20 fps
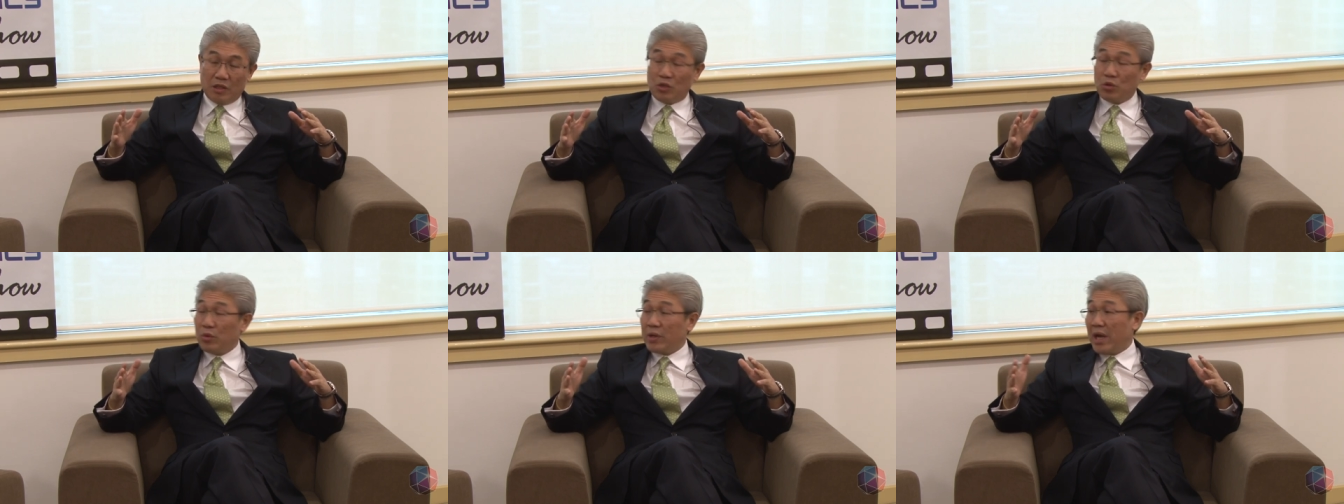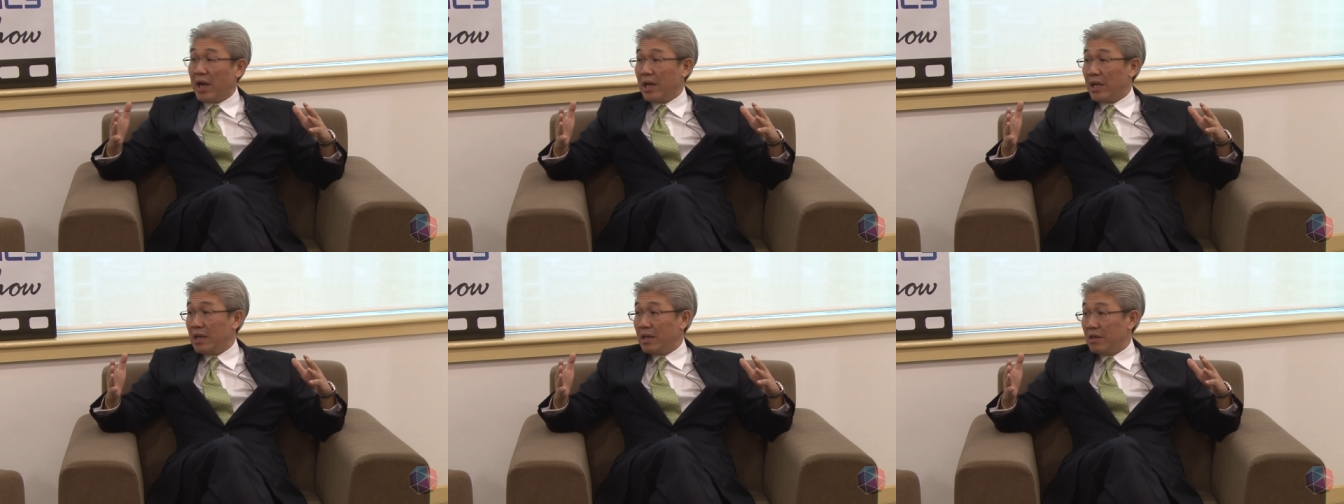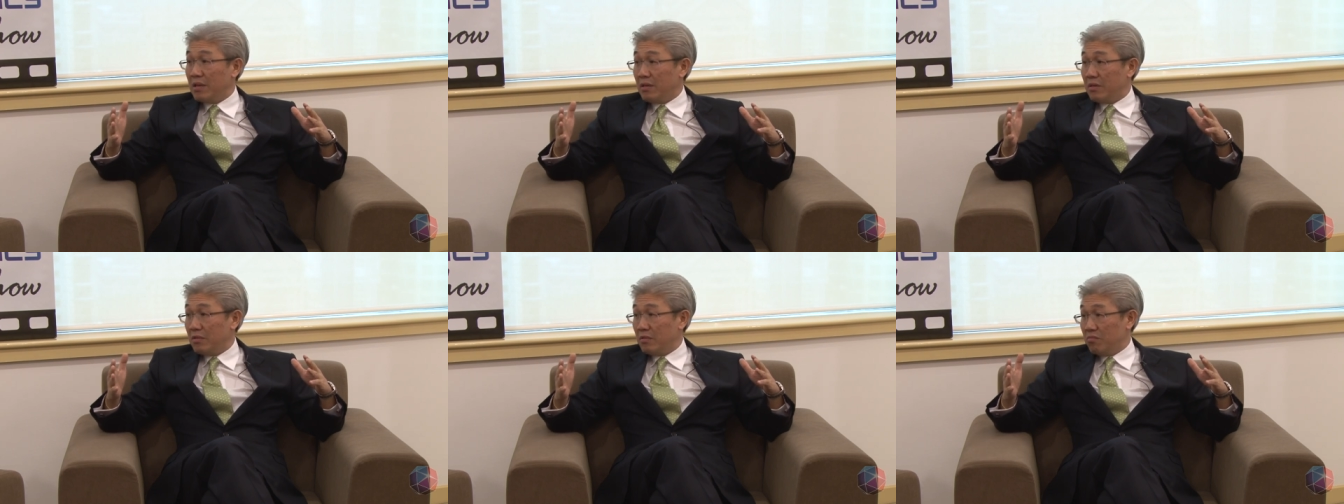
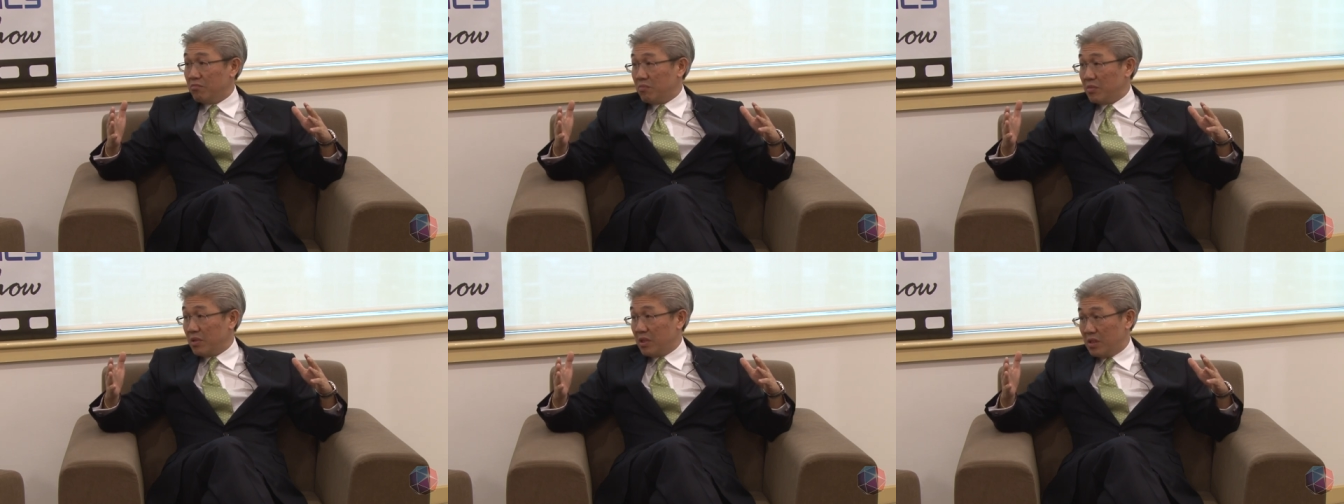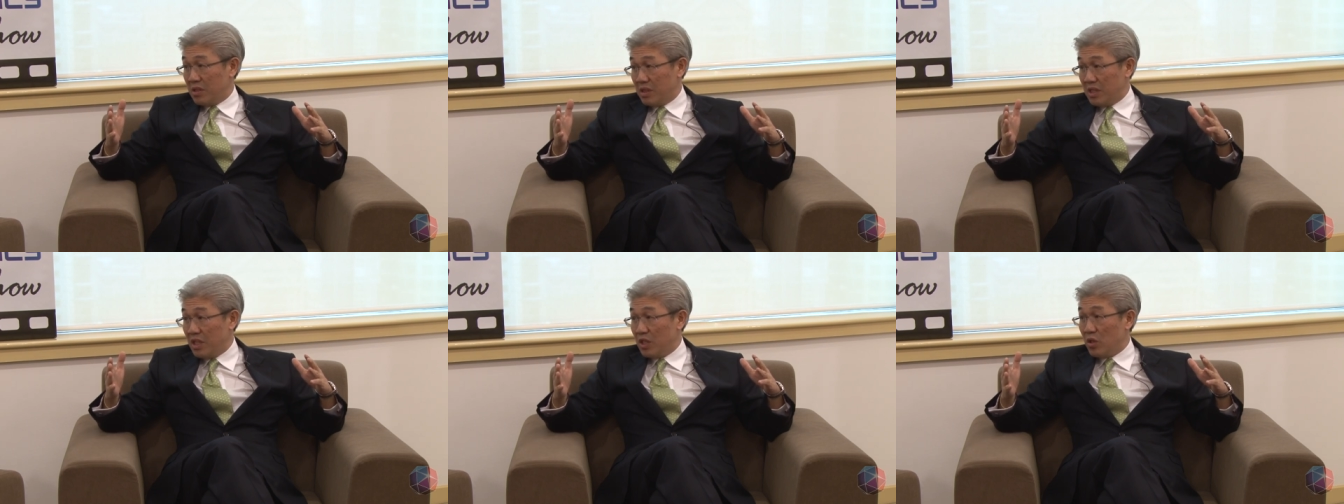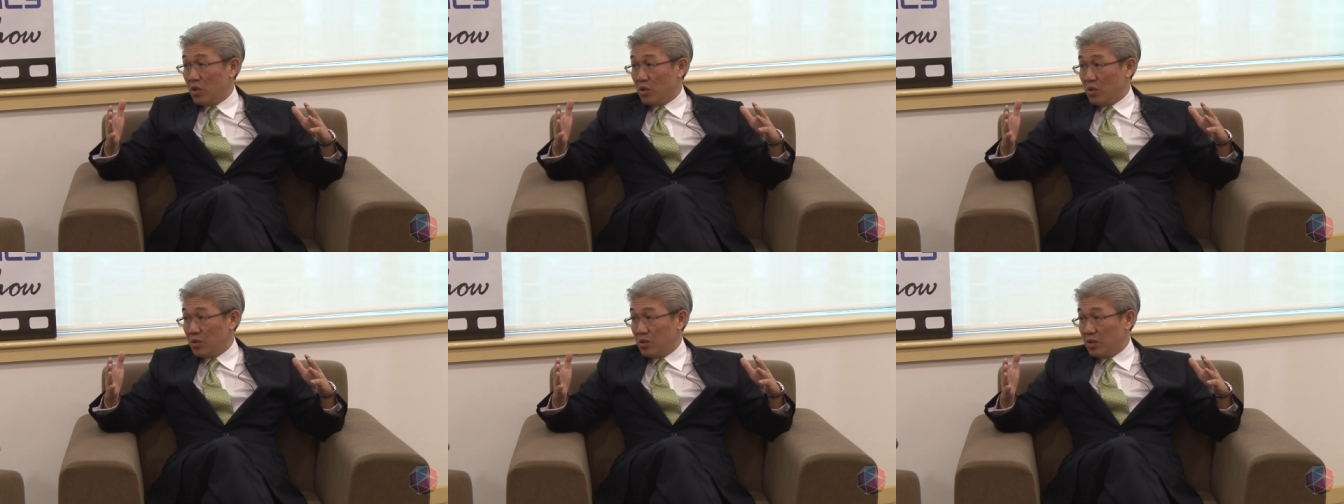uh,
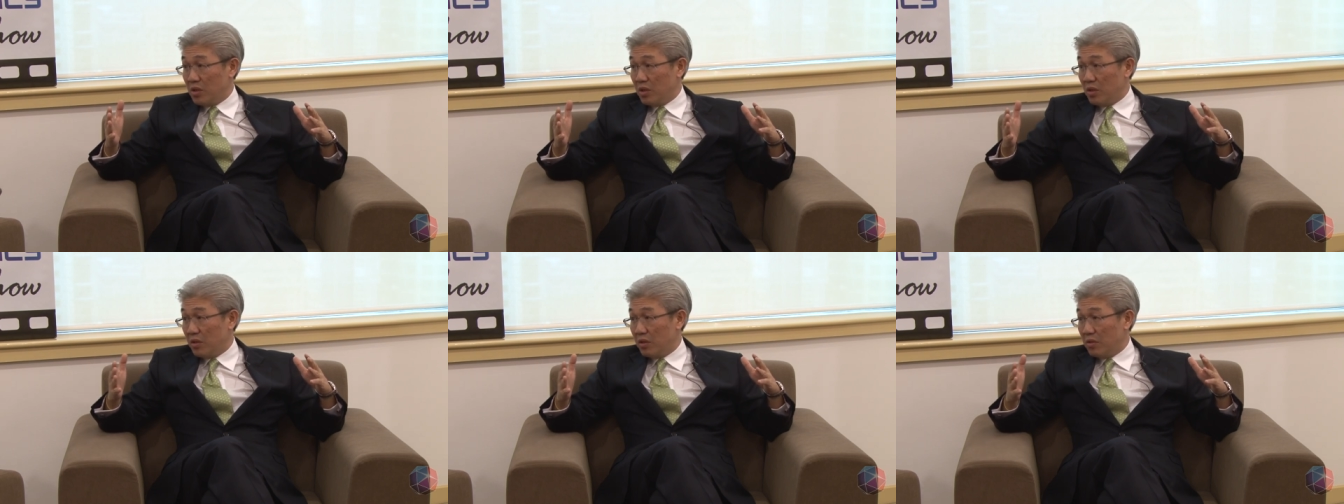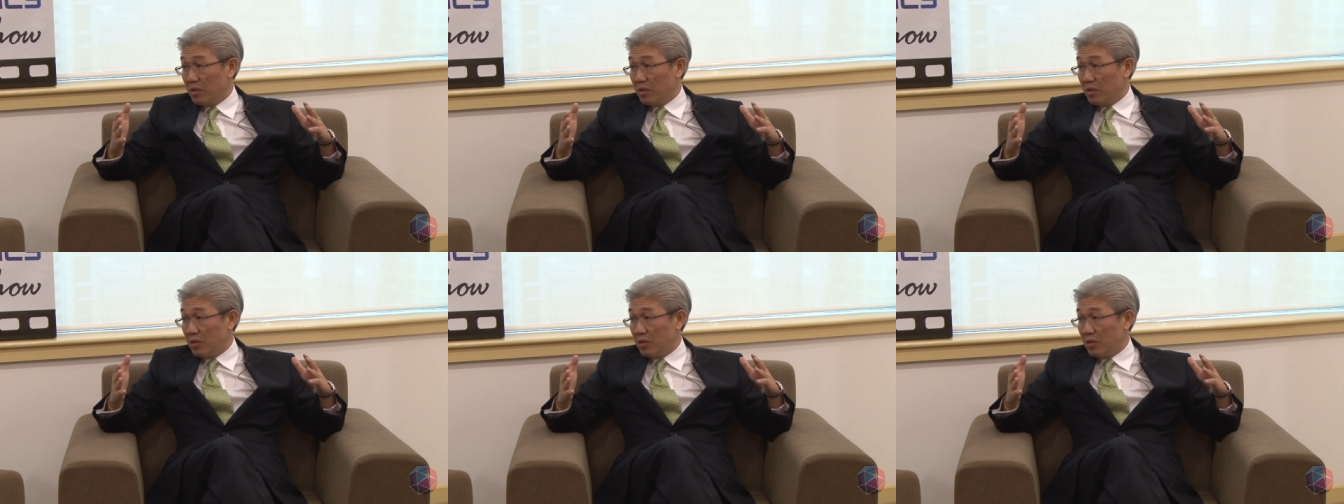casinos. Right. You know, mm